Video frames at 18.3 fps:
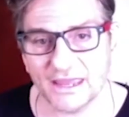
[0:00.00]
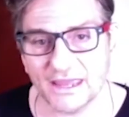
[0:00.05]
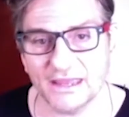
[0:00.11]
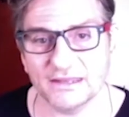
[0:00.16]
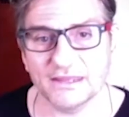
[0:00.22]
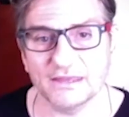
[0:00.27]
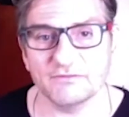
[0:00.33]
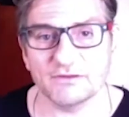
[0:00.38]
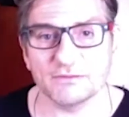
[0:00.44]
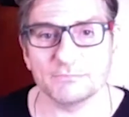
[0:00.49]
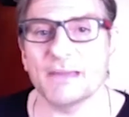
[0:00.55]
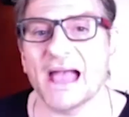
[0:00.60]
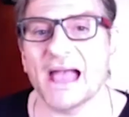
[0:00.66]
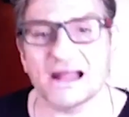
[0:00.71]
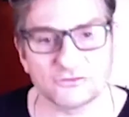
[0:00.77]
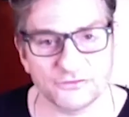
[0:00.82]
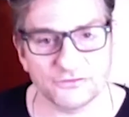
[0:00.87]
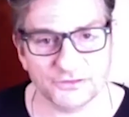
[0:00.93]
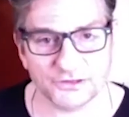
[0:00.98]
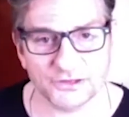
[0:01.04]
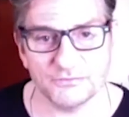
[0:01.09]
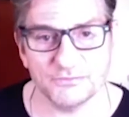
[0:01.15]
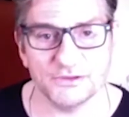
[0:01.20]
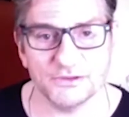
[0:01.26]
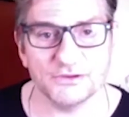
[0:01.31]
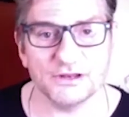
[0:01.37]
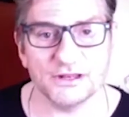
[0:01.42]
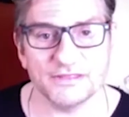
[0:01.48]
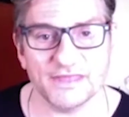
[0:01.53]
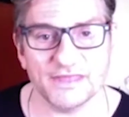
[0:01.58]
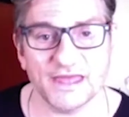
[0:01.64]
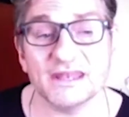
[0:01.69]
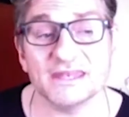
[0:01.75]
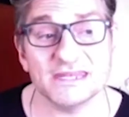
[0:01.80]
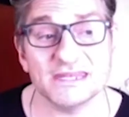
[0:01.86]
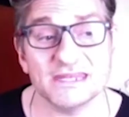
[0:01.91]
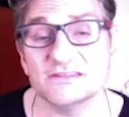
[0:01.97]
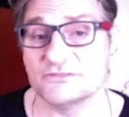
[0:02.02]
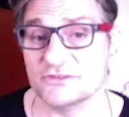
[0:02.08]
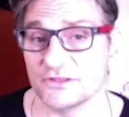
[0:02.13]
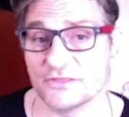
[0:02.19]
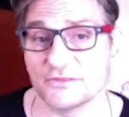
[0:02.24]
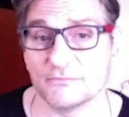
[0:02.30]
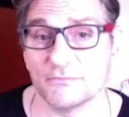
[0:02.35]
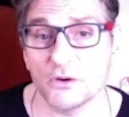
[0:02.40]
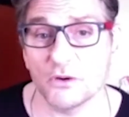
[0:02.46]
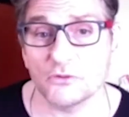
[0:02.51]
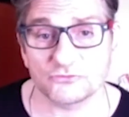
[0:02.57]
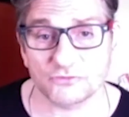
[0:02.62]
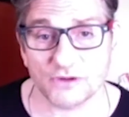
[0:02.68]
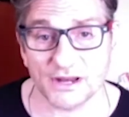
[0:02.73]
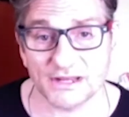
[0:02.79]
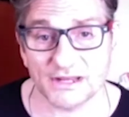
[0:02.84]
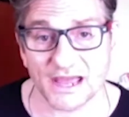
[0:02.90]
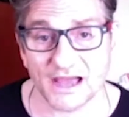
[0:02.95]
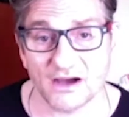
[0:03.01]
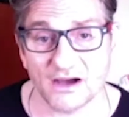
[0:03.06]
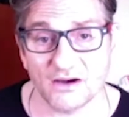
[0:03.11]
and giving back to the community that needs it the most right now.